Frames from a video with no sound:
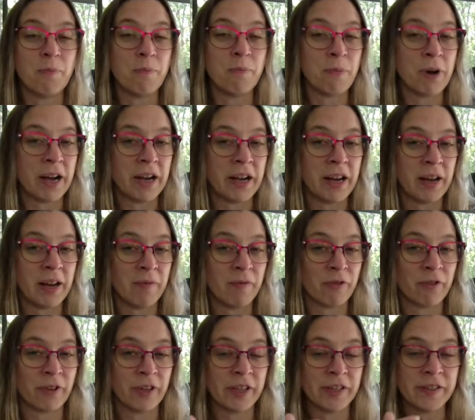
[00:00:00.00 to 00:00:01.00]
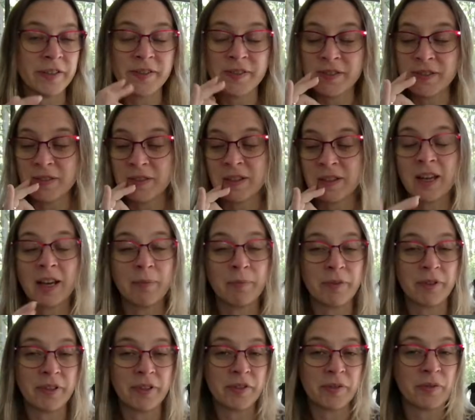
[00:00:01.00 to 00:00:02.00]
my name for this,
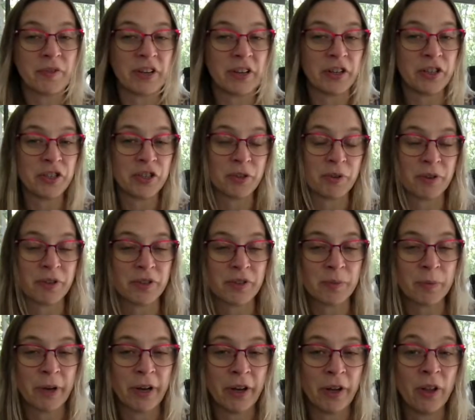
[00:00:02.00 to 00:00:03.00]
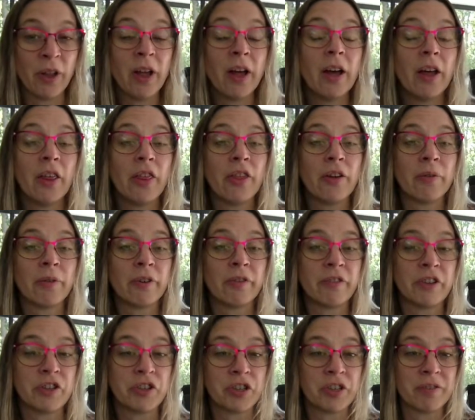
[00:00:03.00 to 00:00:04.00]
kept this very short as well, The
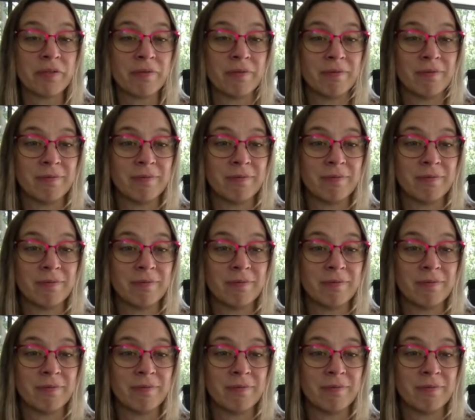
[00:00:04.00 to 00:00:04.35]
Revision.